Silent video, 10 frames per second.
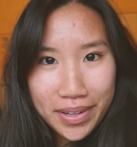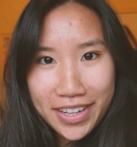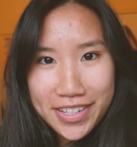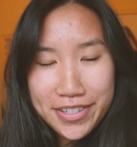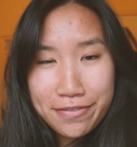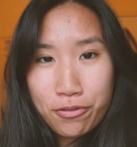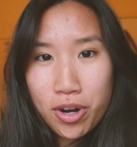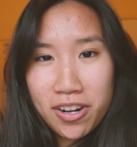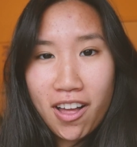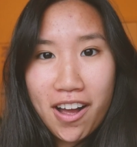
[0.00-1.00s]
It's four
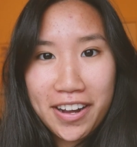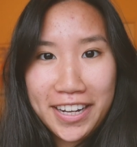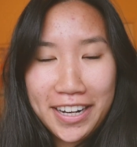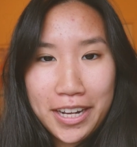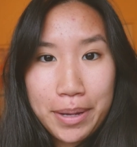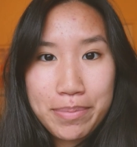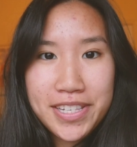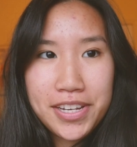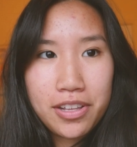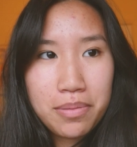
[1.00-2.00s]
o'clock and I'm
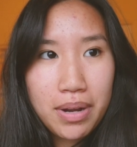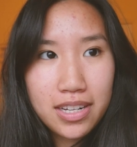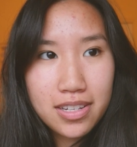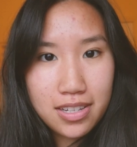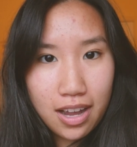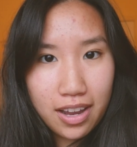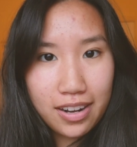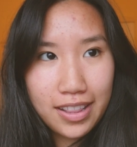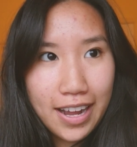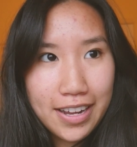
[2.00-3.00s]
still in my design
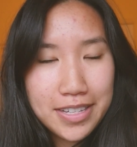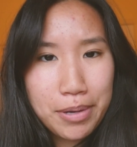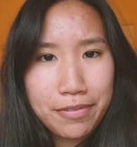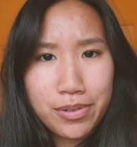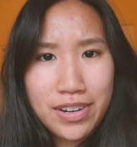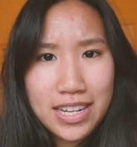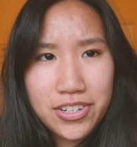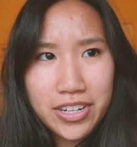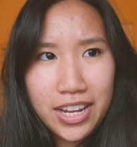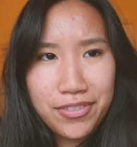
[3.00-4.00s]
class. My
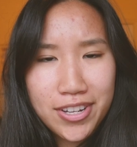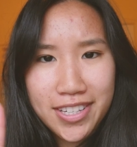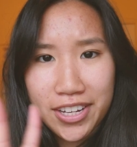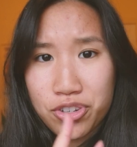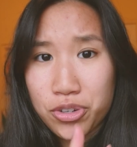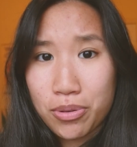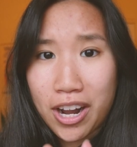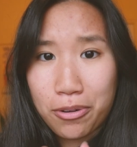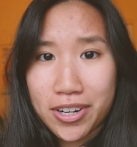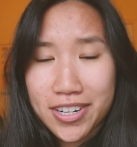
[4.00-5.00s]
professor gave us like two
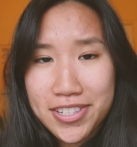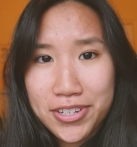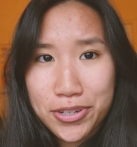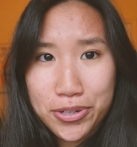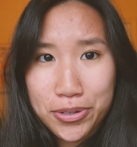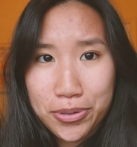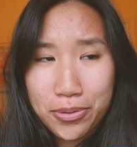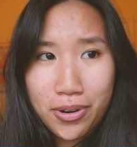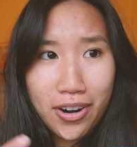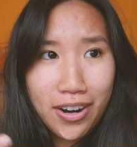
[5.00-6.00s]
hours to
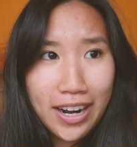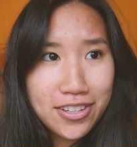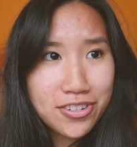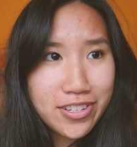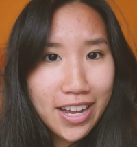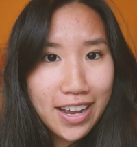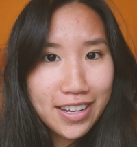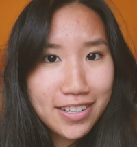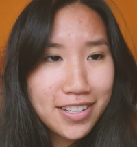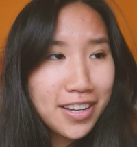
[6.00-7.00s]
do our
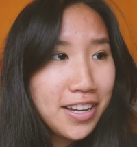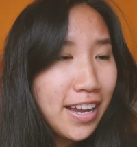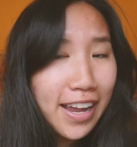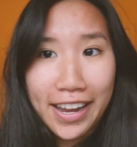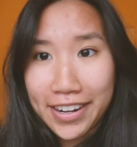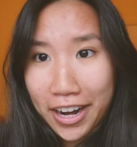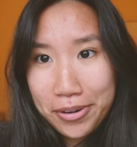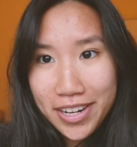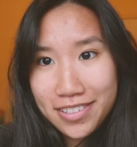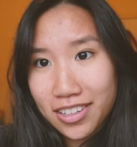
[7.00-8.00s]
exercise, and I
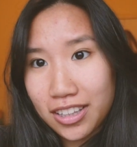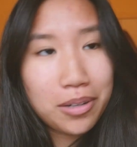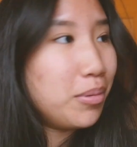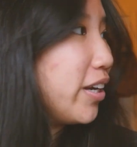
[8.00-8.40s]
already did them.